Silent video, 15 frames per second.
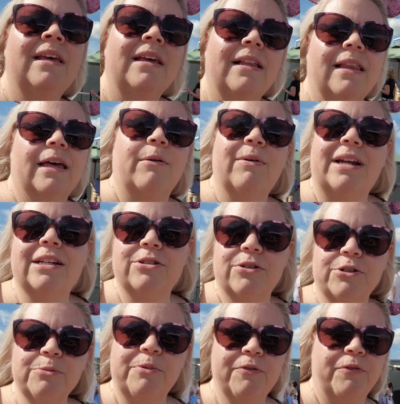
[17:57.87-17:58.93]
like when I
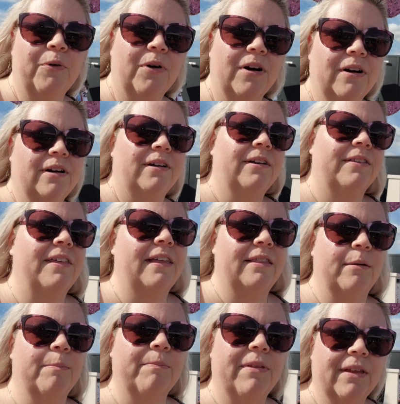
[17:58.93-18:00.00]
showed you before that
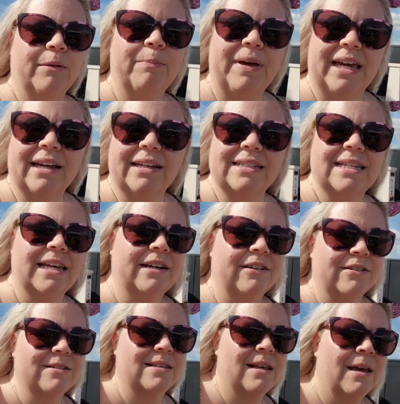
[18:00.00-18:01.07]
the little paint
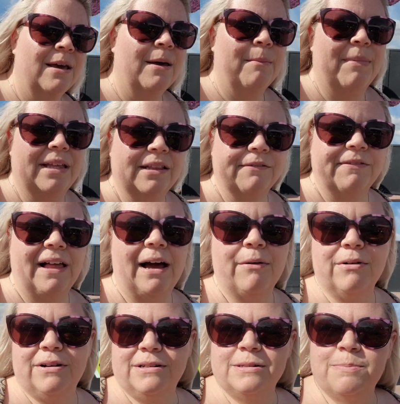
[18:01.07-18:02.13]
containers made the
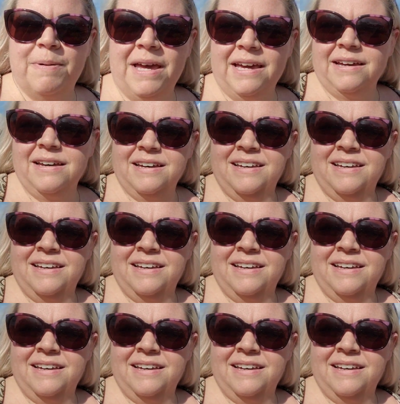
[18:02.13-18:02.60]
flowers pink